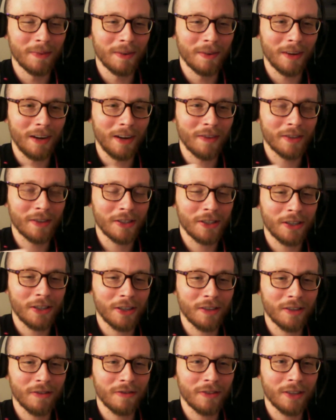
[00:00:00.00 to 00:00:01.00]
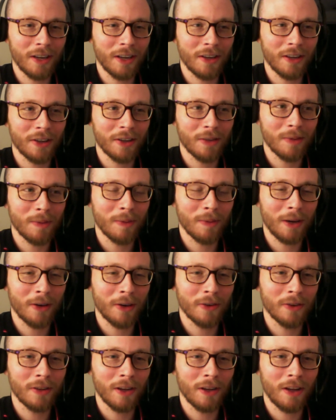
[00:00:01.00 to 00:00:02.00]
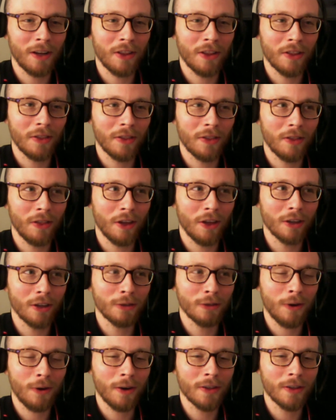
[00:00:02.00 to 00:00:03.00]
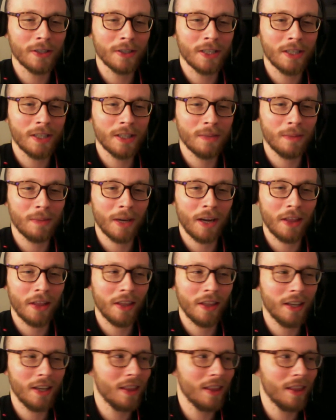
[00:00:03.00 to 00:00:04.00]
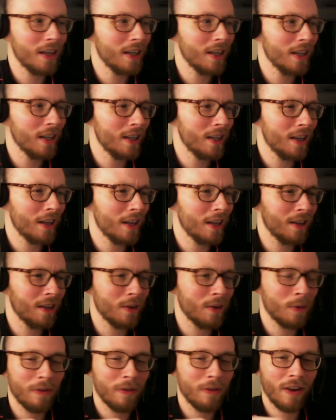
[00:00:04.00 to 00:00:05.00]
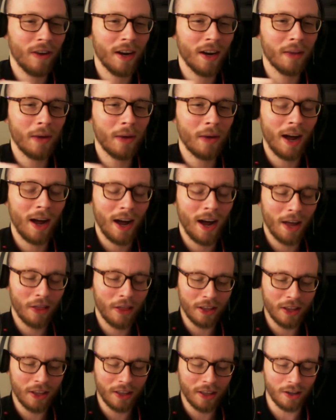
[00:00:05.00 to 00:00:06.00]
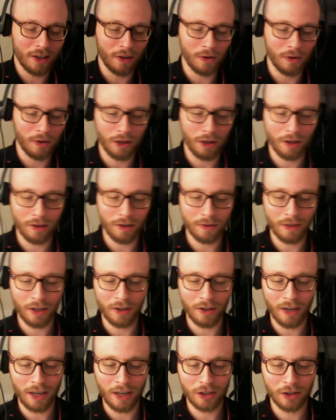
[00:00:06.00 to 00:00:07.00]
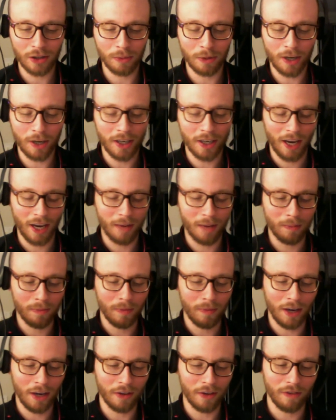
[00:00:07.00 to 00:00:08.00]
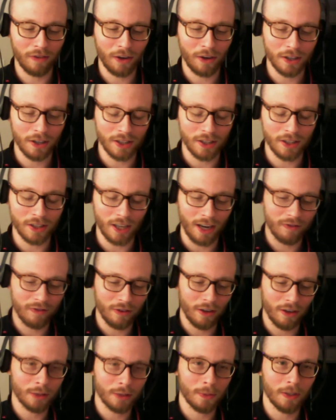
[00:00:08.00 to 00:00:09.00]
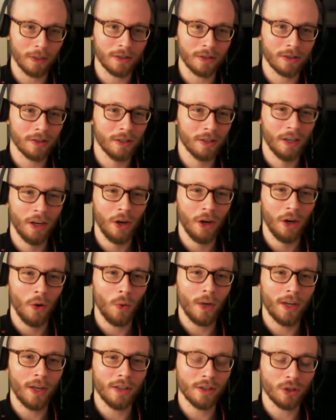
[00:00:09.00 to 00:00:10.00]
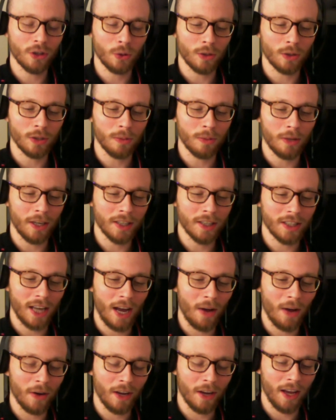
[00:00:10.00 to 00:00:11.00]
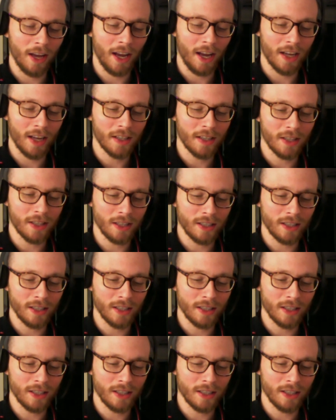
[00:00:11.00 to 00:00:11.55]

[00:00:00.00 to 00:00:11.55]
Obviously, could have done a little bit better thus far in the season, but I think we'll be fine. I think that the international break came at a very good time for us because we needed to sort some things out and